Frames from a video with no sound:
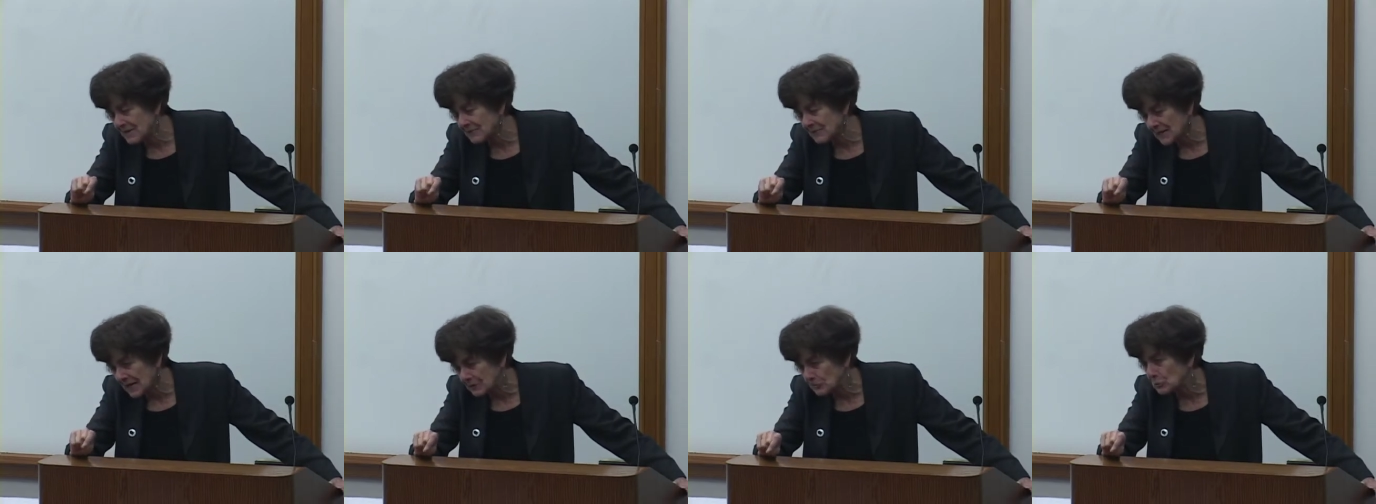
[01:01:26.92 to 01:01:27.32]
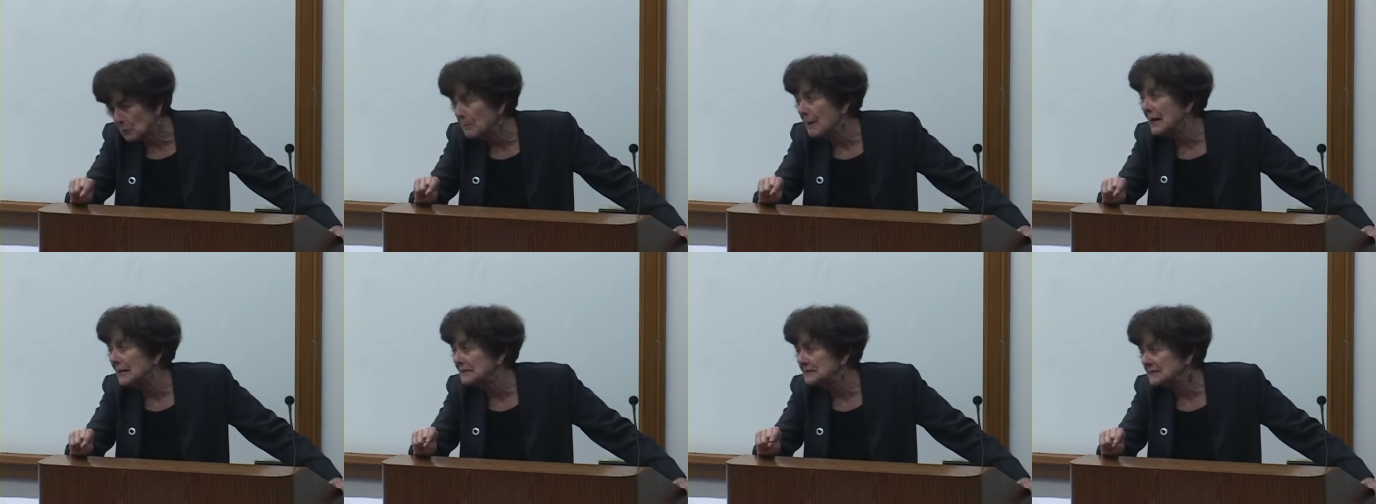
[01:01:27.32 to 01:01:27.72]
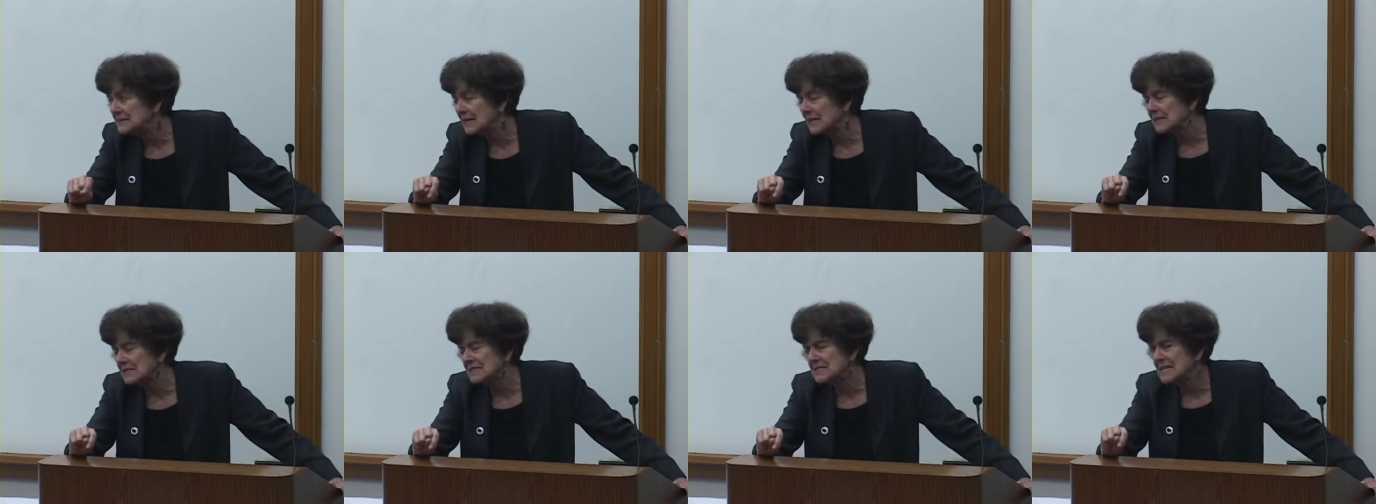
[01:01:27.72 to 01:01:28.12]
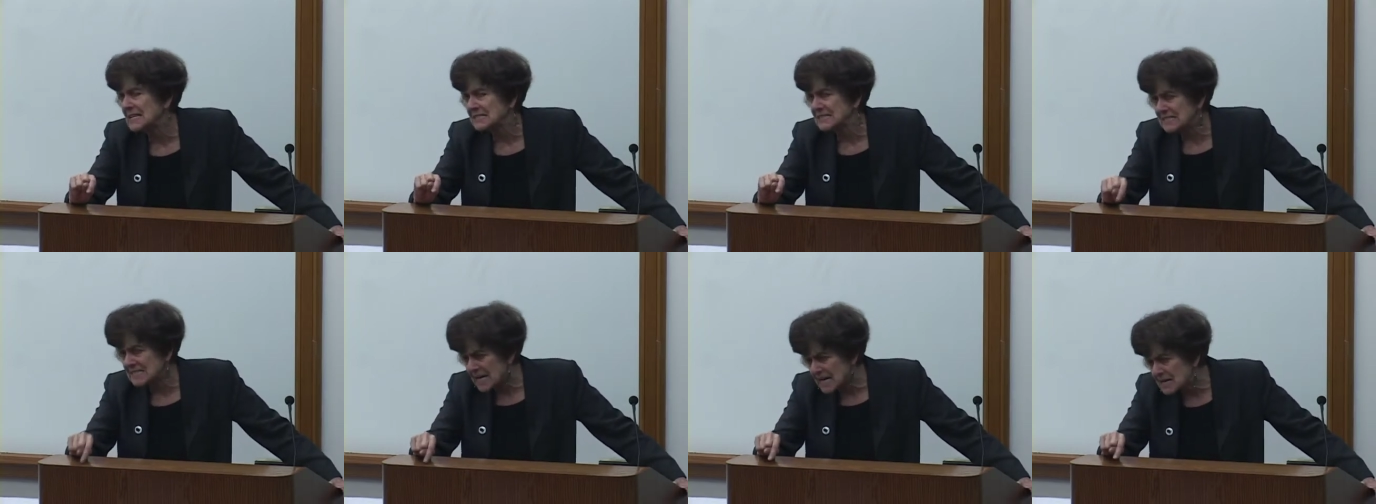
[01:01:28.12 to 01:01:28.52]
electoral politics that's
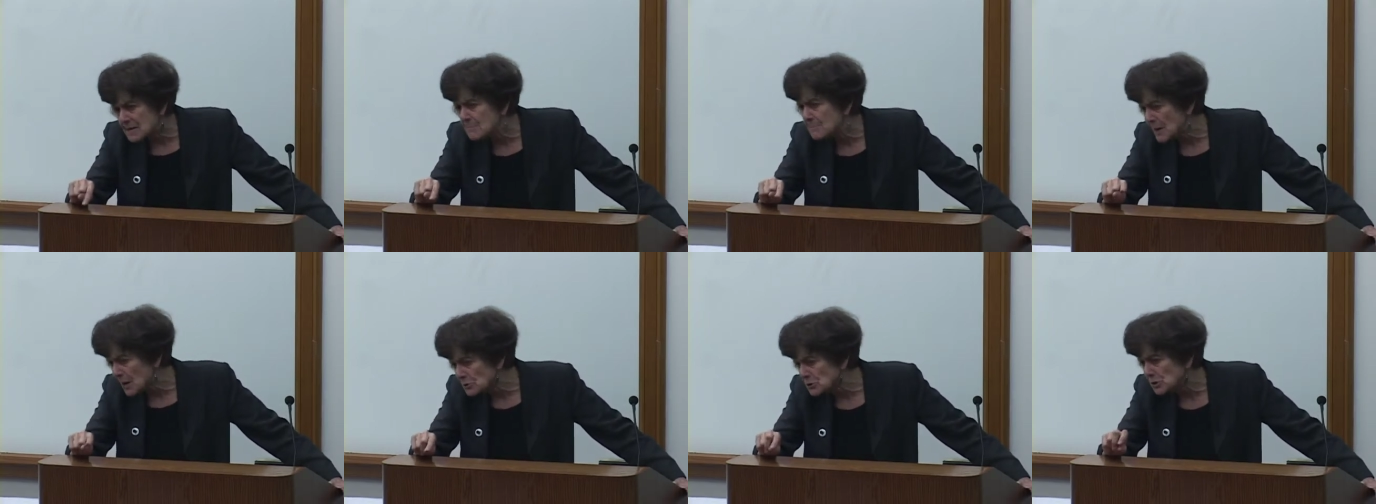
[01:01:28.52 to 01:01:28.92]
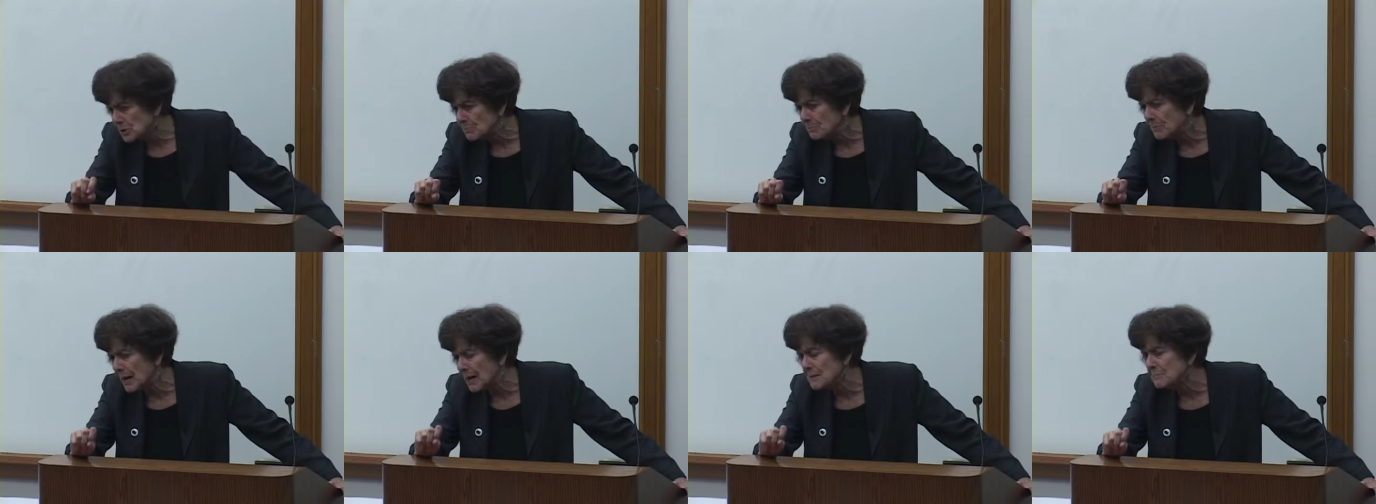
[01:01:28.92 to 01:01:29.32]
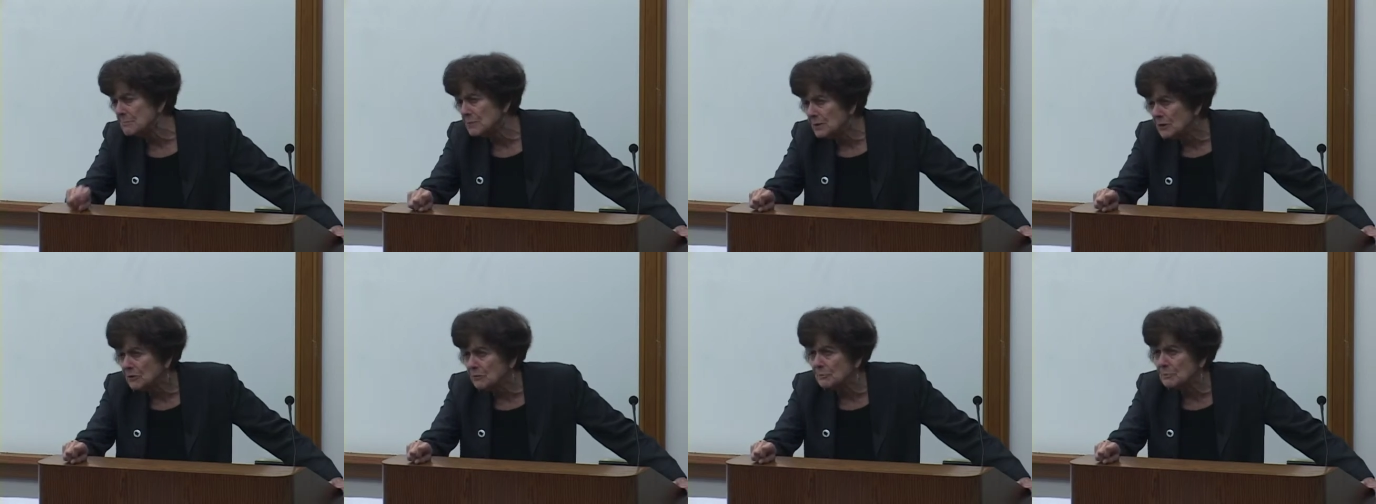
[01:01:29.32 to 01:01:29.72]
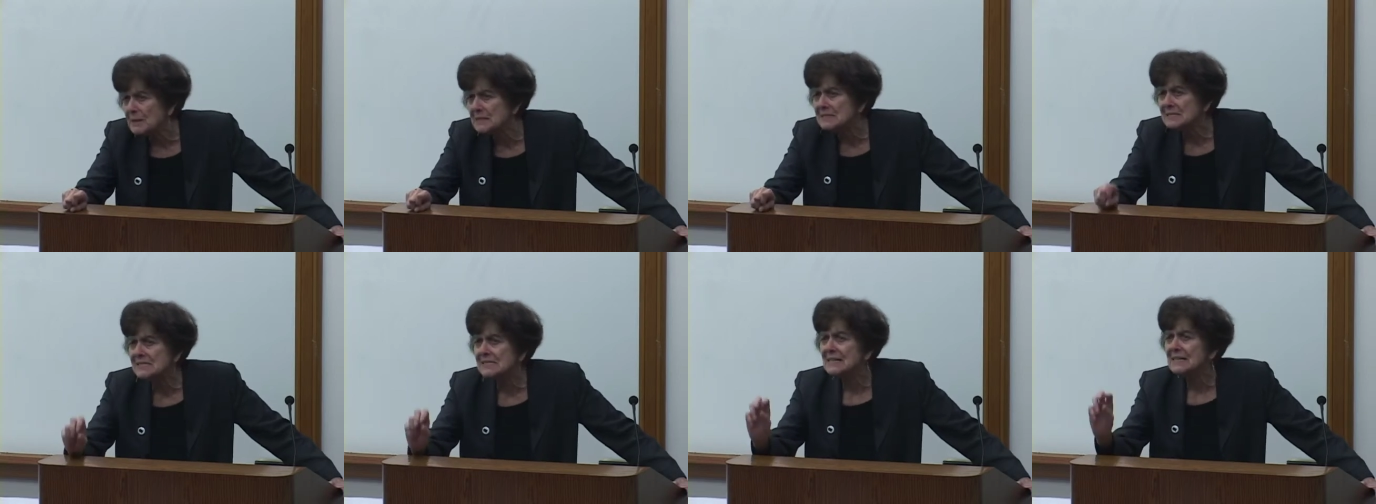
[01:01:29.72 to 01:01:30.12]
set in motion by
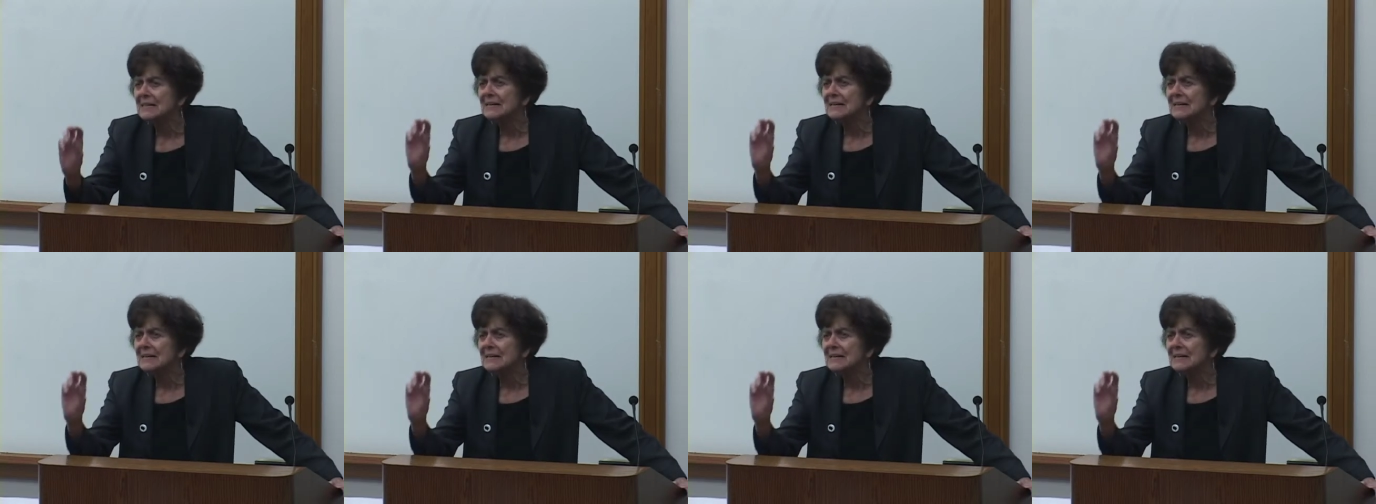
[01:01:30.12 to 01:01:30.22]
movements,